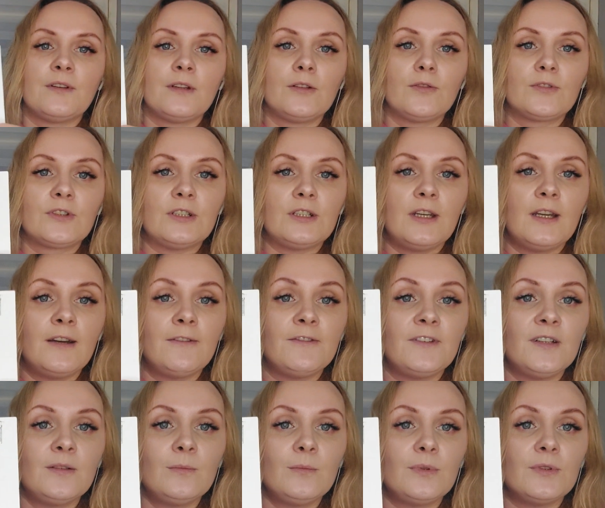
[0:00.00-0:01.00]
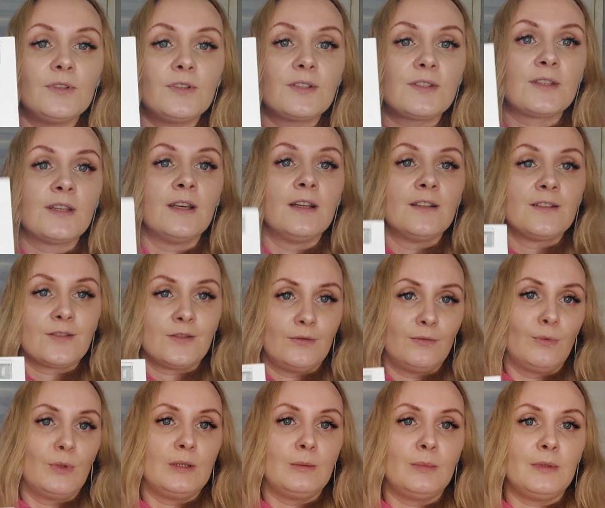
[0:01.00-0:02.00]
They already have numbers, so
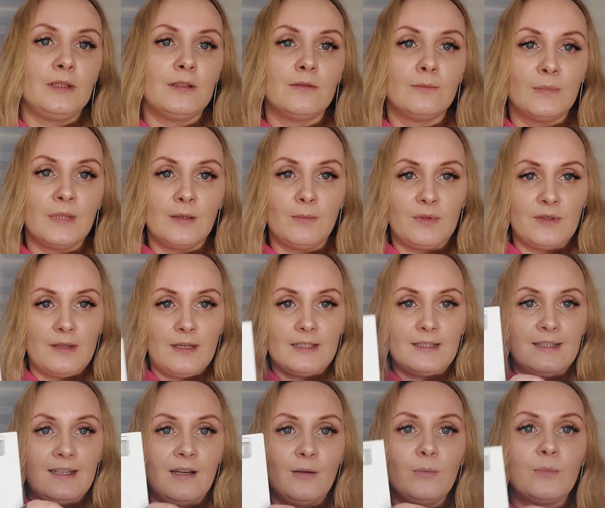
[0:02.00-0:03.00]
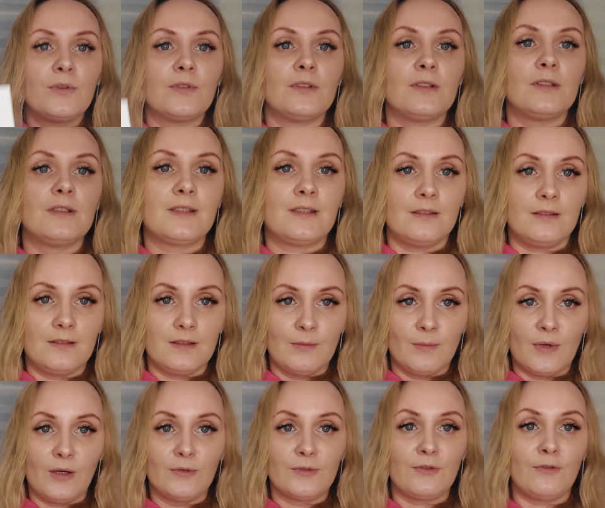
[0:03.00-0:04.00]
maybe that number is the
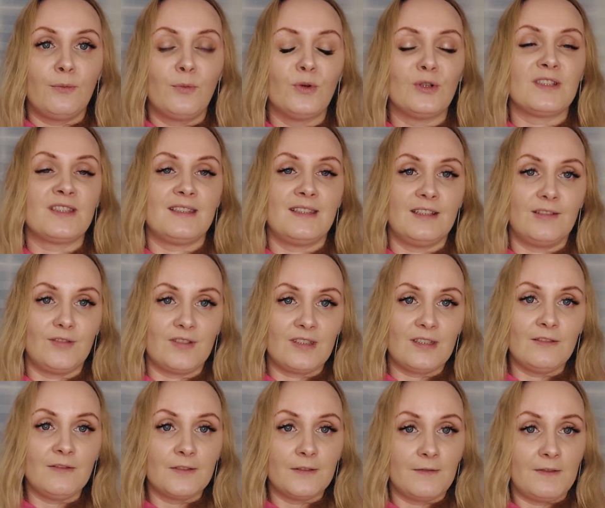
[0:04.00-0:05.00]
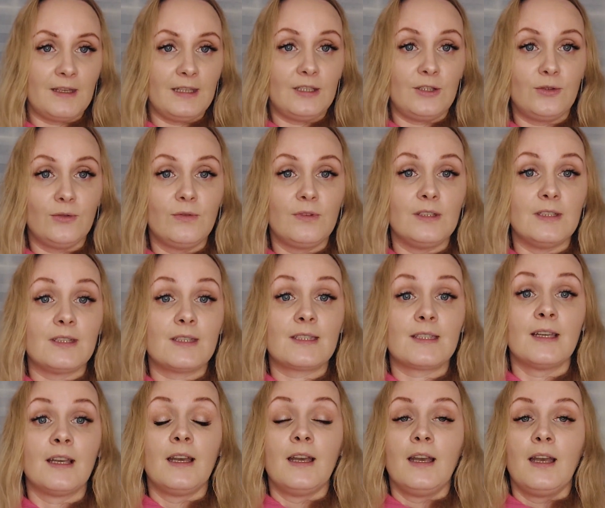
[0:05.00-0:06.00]
amount of points they receive if they do this.